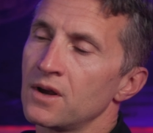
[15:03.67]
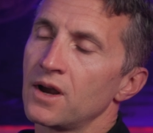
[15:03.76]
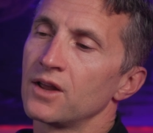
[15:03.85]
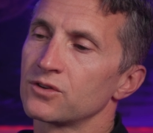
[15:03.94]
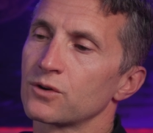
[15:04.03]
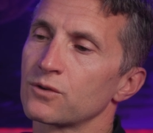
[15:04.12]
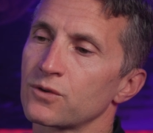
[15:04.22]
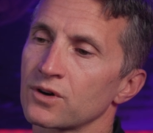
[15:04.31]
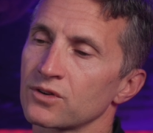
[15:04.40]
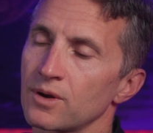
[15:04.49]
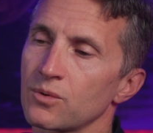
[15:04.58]
And so, for
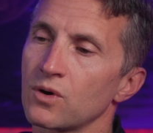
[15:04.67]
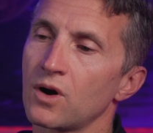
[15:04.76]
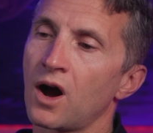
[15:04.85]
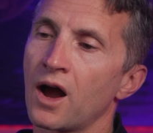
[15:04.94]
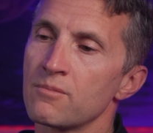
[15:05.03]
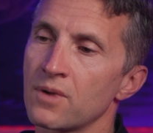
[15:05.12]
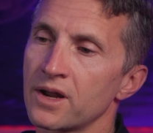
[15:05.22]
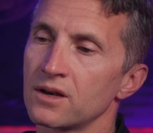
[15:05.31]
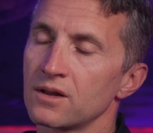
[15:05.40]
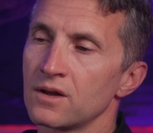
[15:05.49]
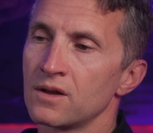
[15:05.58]
example, I
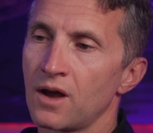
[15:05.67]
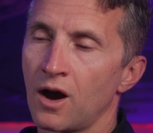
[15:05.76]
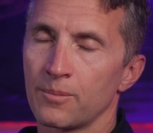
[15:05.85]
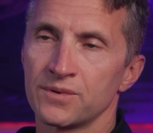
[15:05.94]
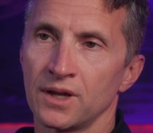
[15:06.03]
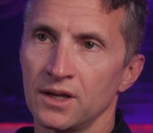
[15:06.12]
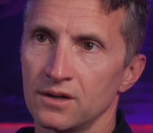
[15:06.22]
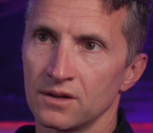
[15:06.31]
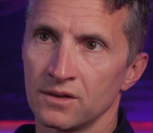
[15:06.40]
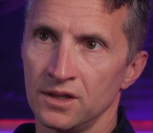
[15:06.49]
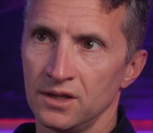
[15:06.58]
might update
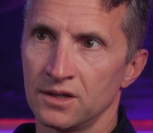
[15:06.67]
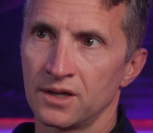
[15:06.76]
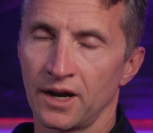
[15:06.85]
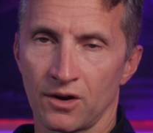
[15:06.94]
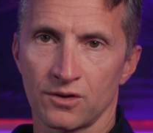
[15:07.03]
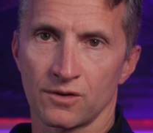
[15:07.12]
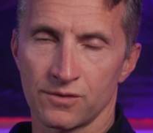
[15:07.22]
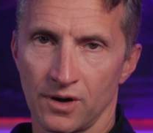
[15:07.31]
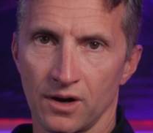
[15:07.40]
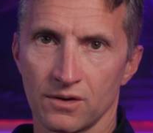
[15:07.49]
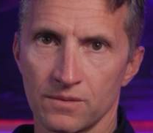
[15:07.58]
the character
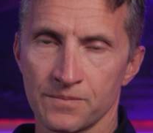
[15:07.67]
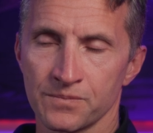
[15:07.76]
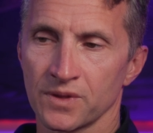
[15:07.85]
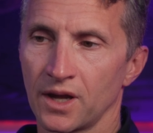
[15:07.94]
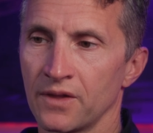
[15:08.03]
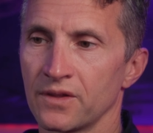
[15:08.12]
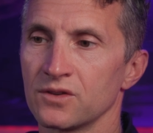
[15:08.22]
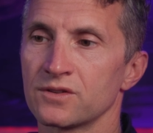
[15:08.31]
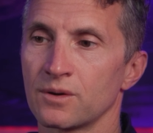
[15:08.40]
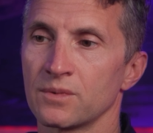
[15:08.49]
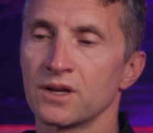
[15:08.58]
file, and then
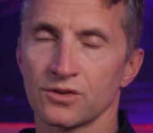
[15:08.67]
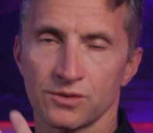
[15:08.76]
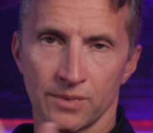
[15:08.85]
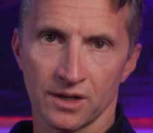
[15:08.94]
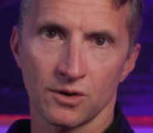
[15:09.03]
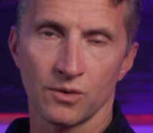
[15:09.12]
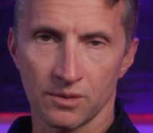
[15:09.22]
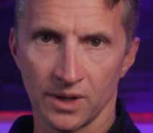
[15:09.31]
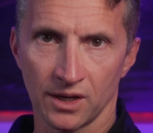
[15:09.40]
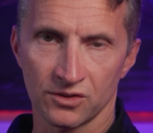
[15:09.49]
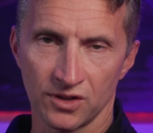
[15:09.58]
somebody else might go in and
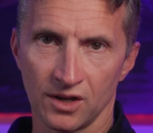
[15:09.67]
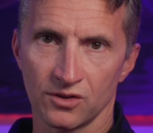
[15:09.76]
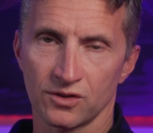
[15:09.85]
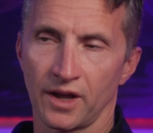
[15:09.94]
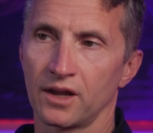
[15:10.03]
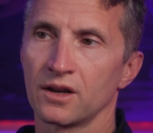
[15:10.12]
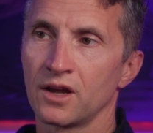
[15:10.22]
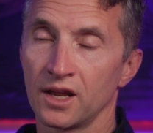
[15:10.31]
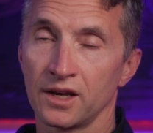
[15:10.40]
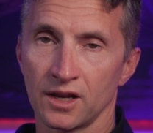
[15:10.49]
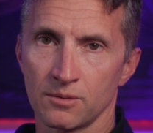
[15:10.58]
make a change to that.
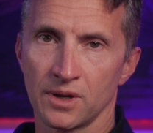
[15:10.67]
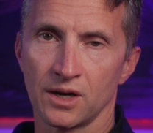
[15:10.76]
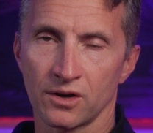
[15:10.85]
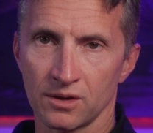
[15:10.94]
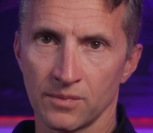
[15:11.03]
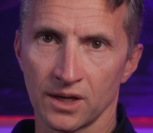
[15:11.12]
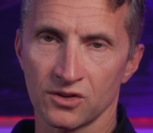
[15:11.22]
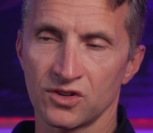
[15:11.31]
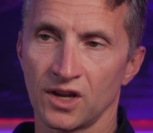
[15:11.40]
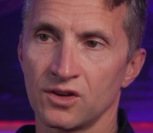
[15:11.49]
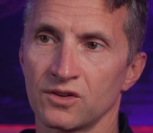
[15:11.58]
An animator can make a
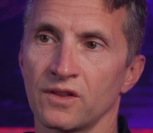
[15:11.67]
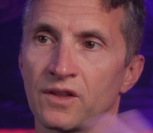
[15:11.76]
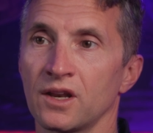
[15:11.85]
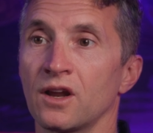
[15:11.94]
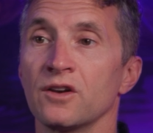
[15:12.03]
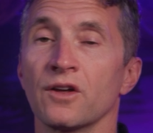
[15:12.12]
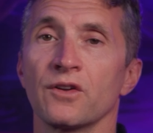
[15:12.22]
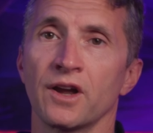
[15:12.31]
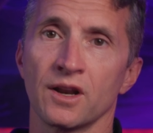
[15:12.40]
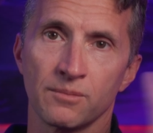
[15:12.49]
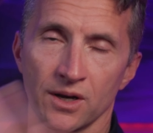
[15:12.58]
change, and then another
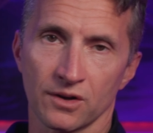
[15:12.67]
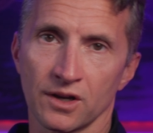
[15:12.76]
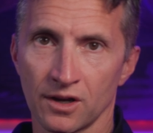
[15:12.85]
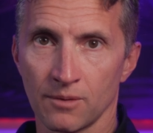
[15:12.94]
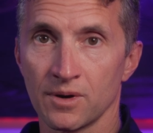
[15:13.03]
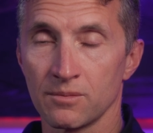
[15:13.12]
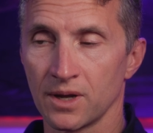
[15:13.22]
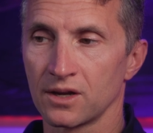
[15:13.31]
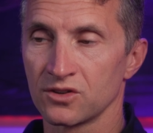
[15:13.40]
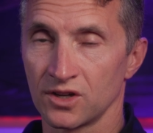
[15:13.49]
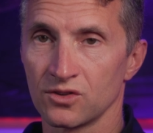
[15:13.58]
animator can come in and
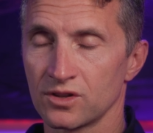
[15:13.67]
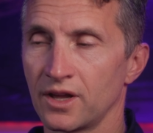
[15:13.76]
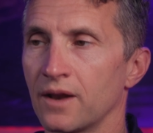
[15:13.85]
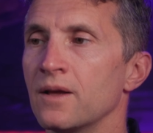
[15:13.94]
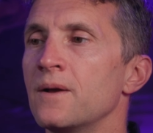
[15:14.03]
make a change to that.